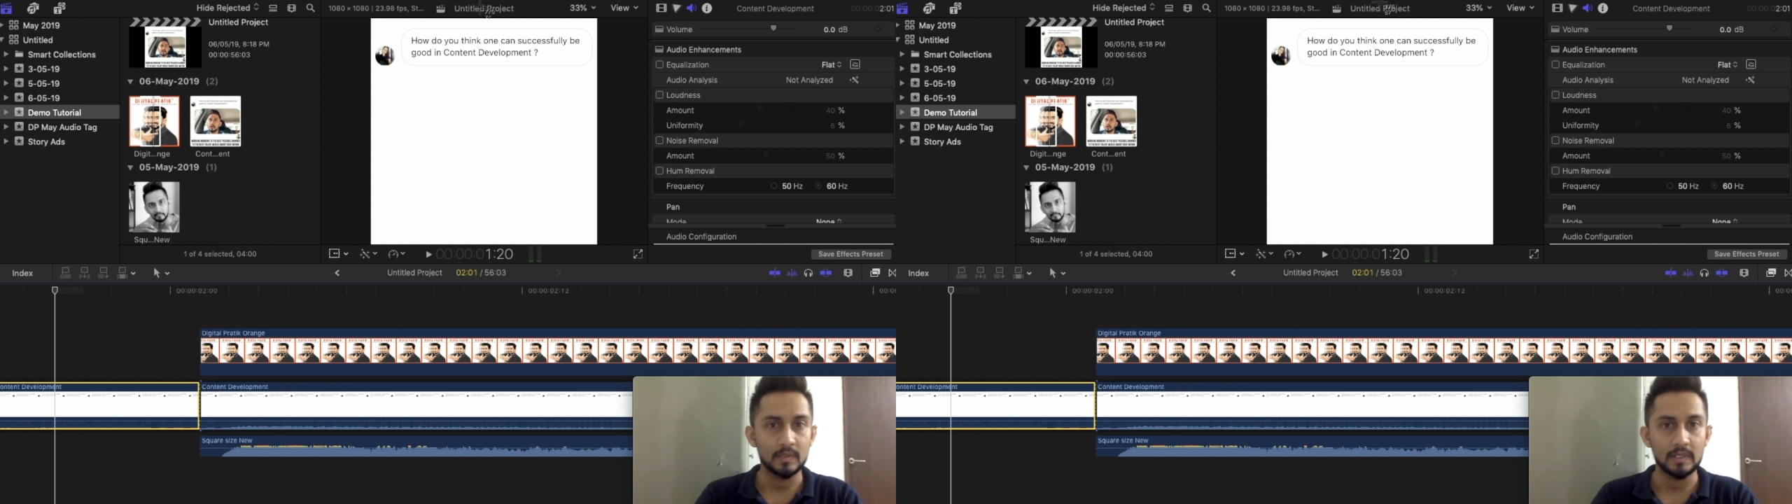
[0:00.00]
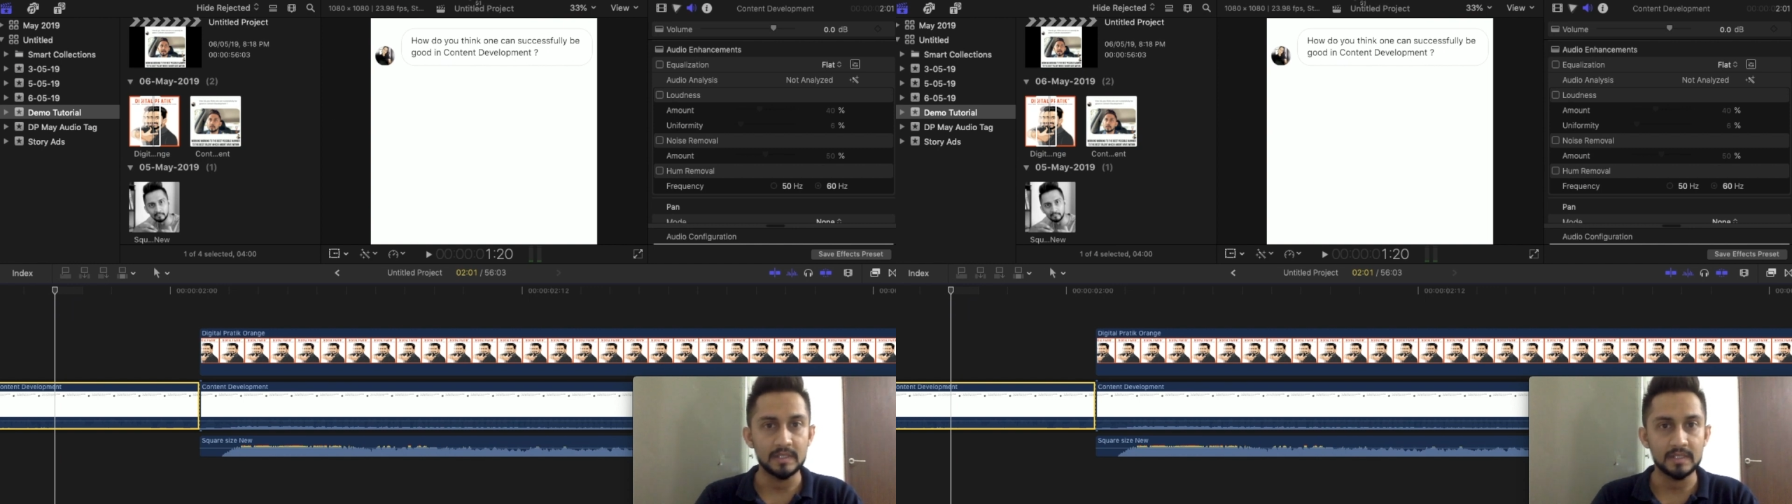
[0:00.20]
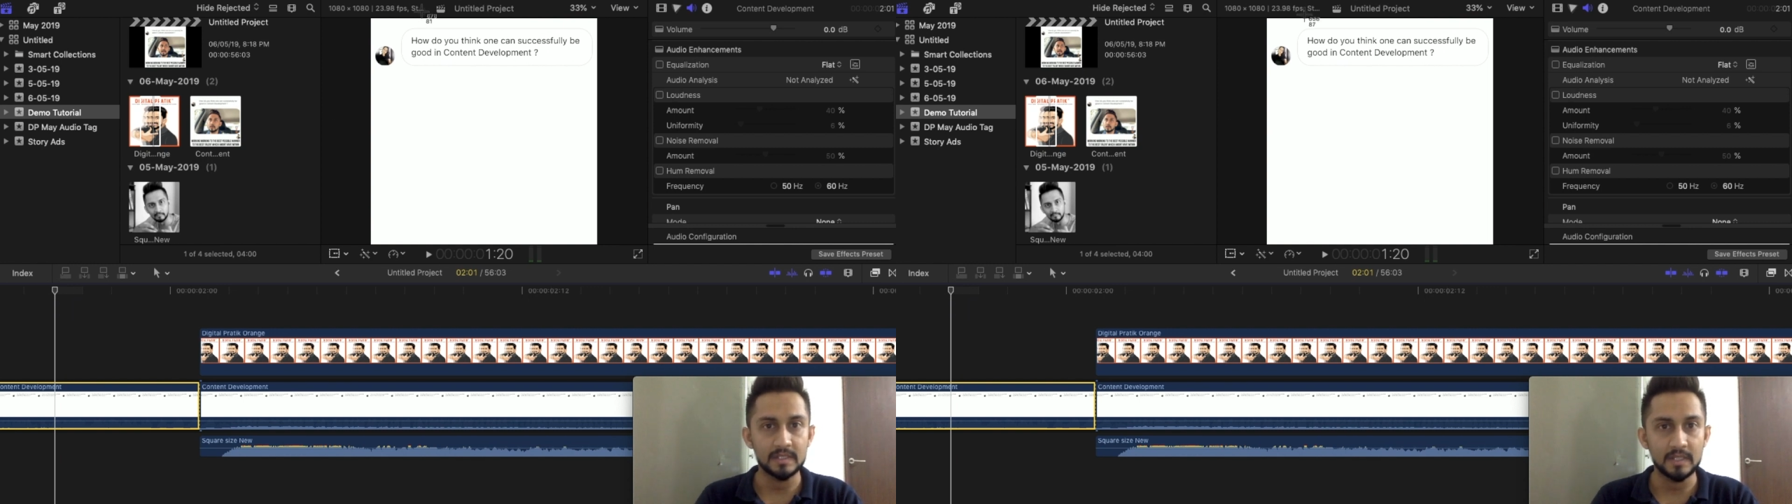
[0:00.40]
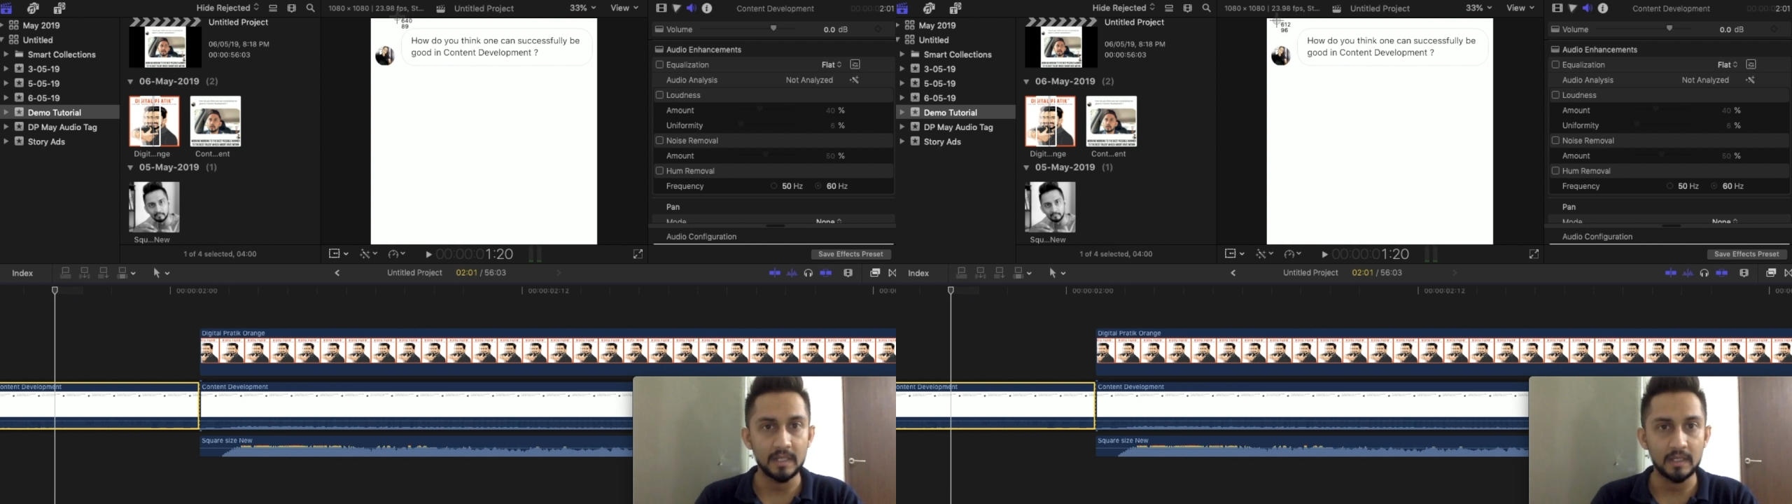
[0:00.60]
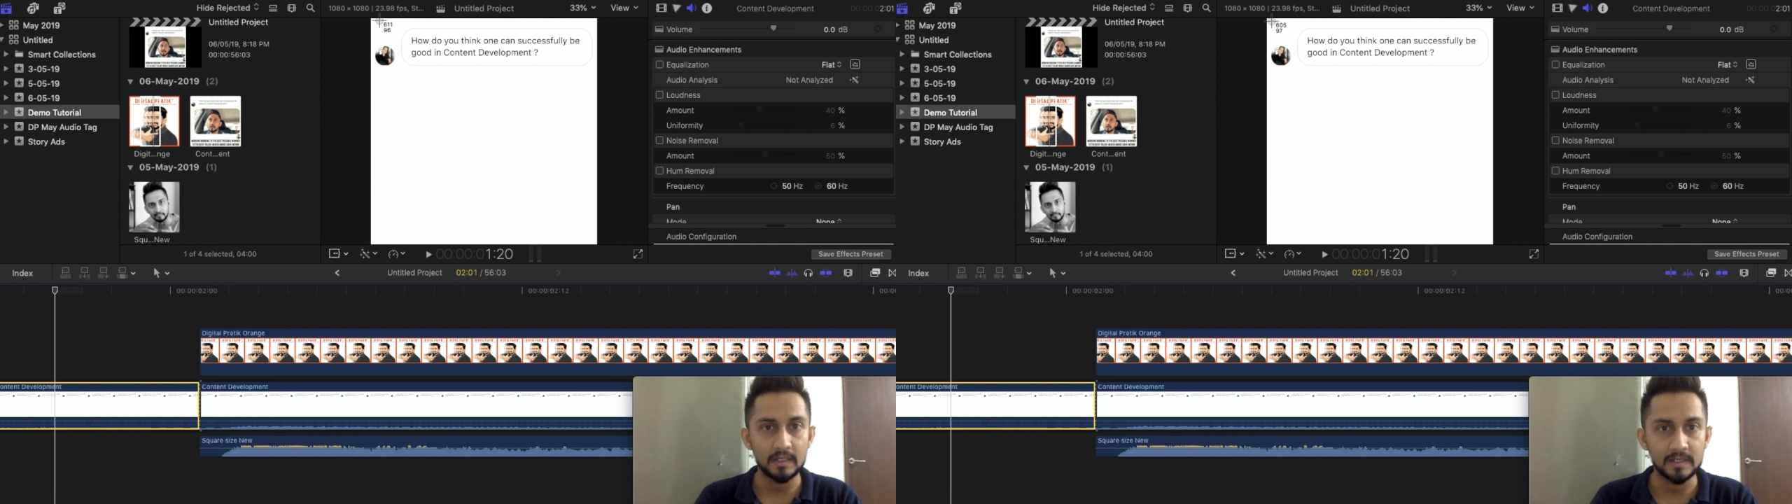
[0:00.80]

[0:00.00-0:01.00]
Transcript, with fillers: So I'll just take a